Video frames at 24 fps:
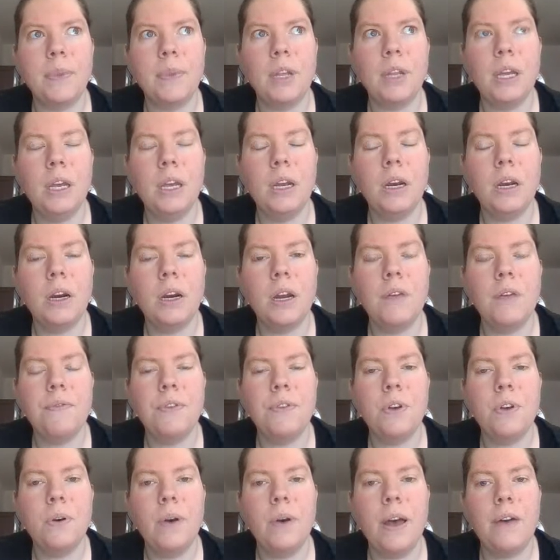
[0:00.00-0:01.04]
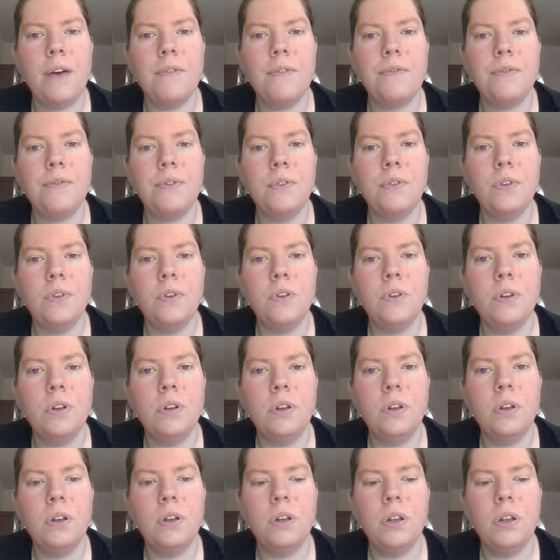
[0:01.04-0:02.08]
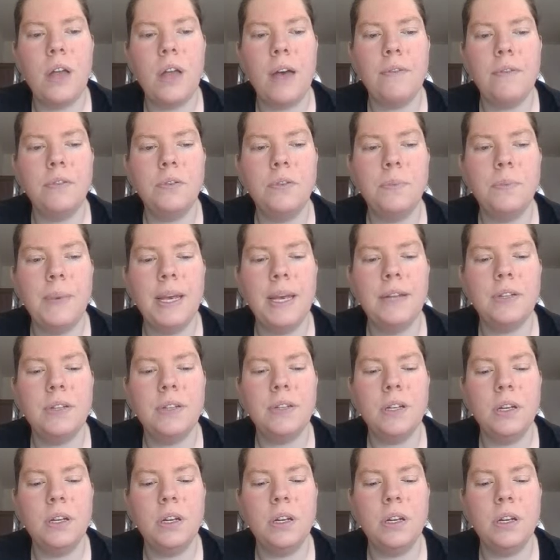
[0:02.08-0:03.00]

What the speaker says: here, if you haven't made